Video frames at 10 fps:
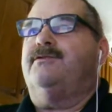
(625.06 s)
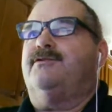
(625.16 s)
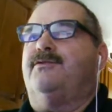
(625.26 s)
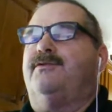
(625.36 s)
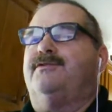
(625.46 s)
The
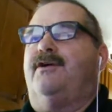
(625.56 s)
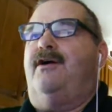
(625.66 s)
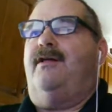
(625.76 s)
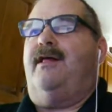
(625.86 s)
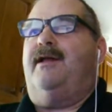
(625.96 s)
stores are
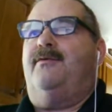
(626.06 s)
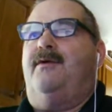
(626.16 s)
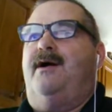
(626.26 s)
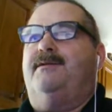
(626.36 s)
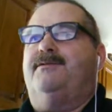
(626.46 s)
all out of
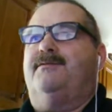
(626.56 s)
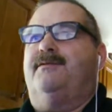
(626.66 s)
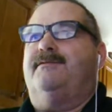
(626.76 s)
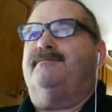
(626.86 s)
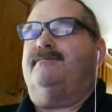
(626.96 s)
wipes.
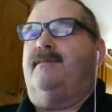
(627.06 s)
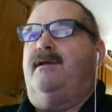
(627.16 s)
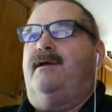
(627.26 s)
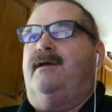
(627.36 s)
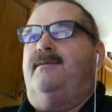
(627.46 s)
So
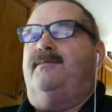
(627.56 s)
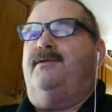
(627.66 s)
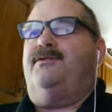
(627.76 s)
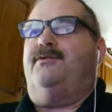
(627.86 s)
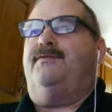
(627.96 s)

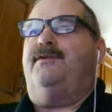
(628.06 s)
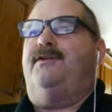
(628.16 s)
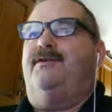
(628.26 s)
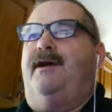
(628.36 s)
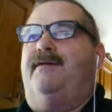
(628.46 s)
be sure if you
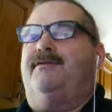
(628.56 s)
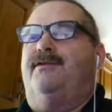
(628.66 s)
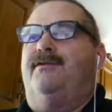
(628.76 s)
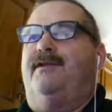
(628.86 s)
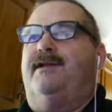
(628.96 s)
do have to
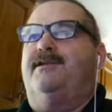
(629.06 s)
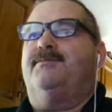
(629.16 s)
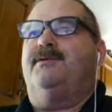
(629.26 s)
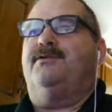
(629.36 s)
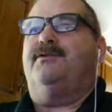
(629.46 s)
do that,
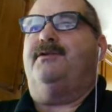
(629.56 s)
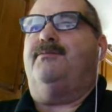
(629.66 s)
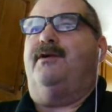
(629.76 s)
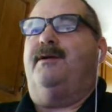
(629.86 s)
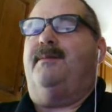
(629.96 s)
just be sure
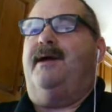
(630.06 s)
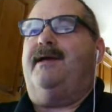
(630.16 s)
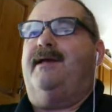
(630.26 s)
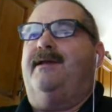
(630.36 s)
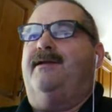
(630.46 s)
you bring it
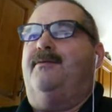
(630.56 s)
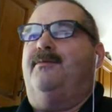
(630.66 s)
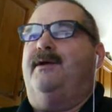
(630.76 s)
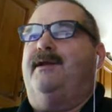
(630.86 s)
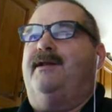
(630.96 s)
back in and
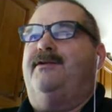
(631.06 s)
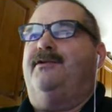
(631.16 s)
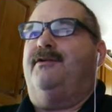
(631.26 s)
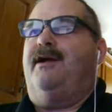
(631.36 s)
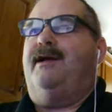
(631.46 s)
don't bring it into
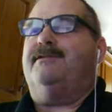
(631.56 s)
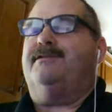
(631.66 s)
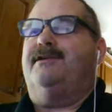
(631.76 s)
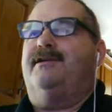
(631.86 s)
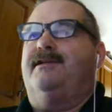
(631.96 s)
your house
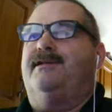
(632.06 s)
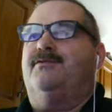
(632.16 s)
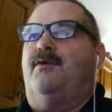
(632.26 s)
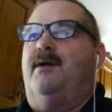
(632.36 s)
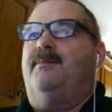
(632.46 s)
till you at
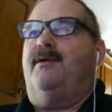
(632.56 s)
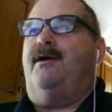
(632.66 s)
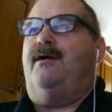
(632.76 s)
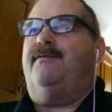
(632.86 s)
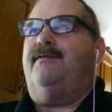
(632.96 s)
least wipe it
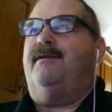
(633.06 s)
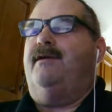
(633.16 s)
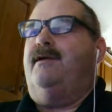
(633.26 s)
off.